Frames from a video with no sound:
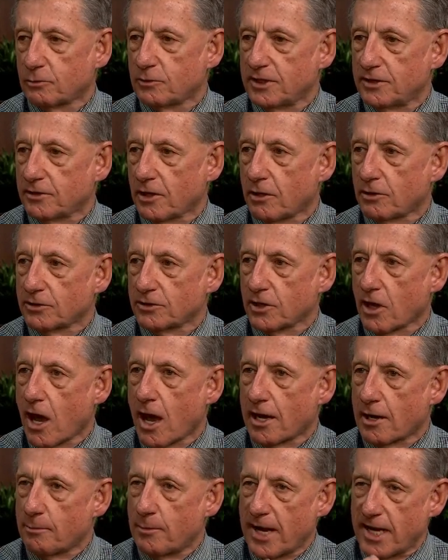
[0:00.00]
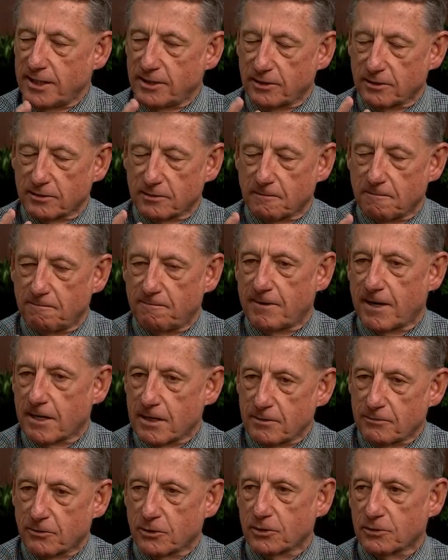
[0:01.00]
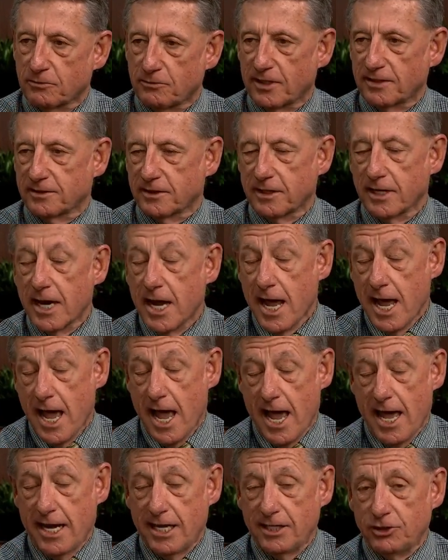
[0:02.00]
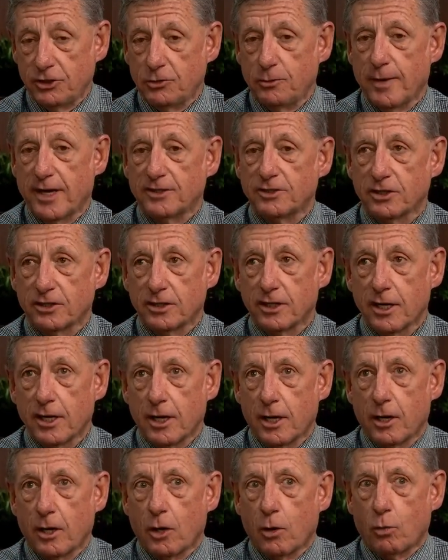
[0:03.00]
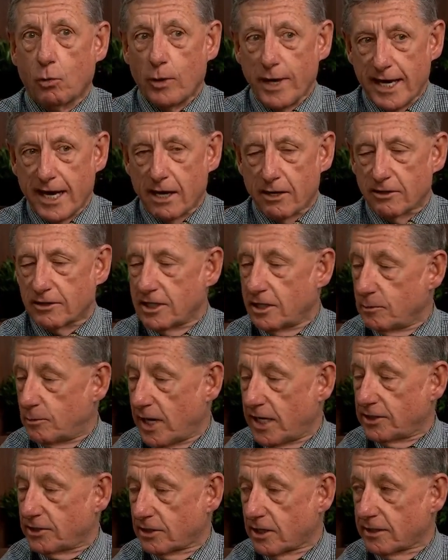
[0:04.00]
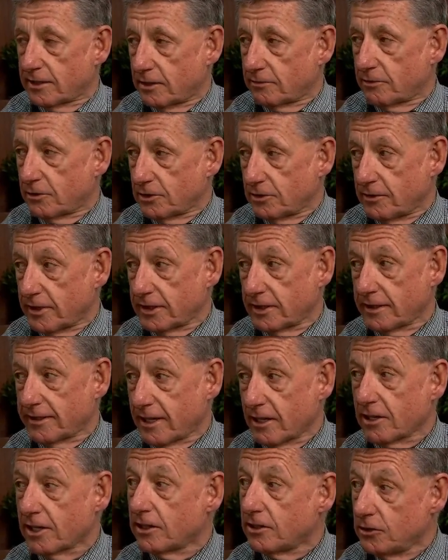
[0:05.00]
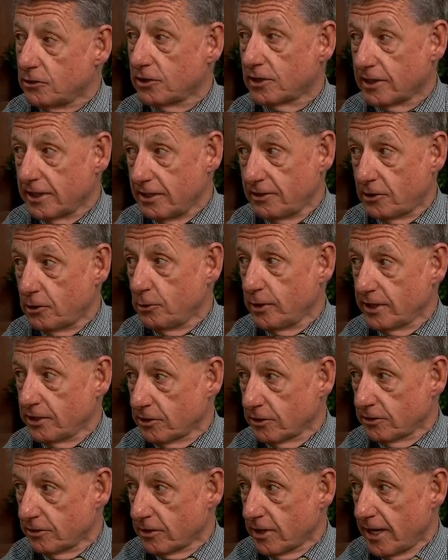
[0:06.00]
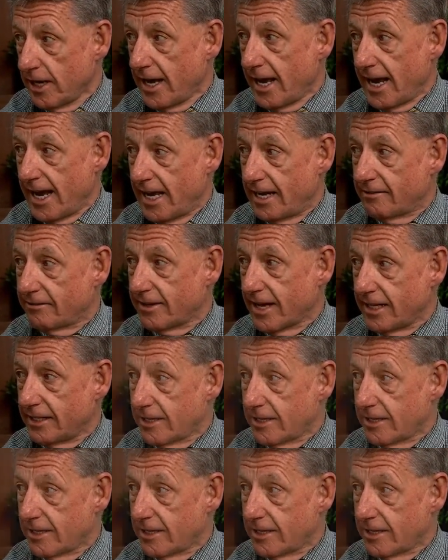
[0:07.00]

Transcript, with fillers: results on a patient's very first visit. And as you mentioned, we guarantee a patient on their first visit, they're going to lose at least two inches. And if they